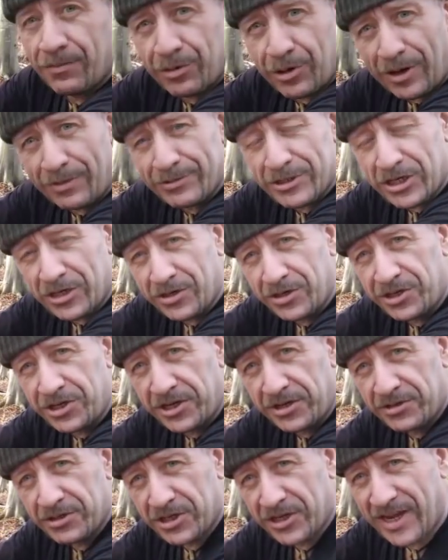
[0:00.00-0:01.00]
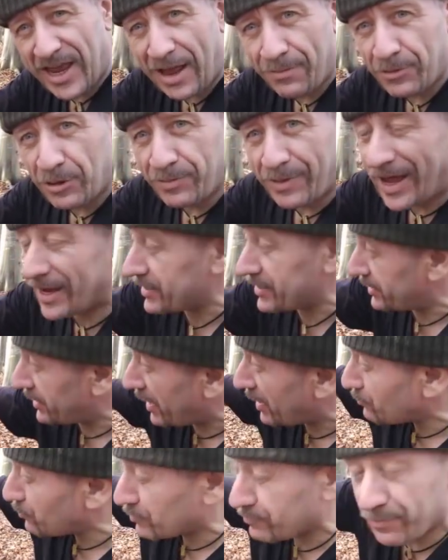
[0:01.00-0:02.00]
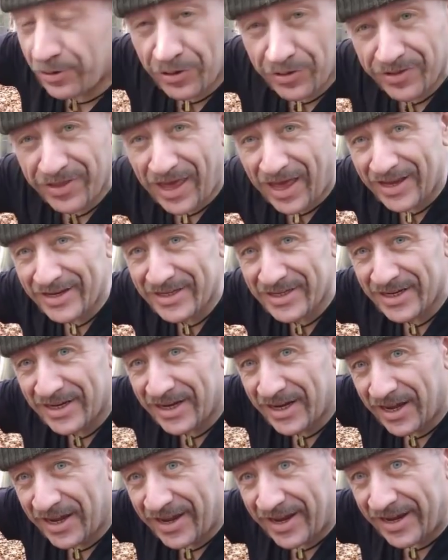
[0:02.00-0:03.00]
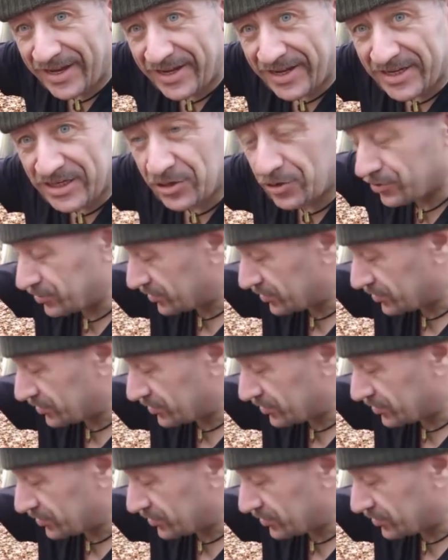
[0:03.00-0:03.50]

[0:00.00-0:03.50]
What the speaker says: Perhaps I could use a camelback, and I would put that in this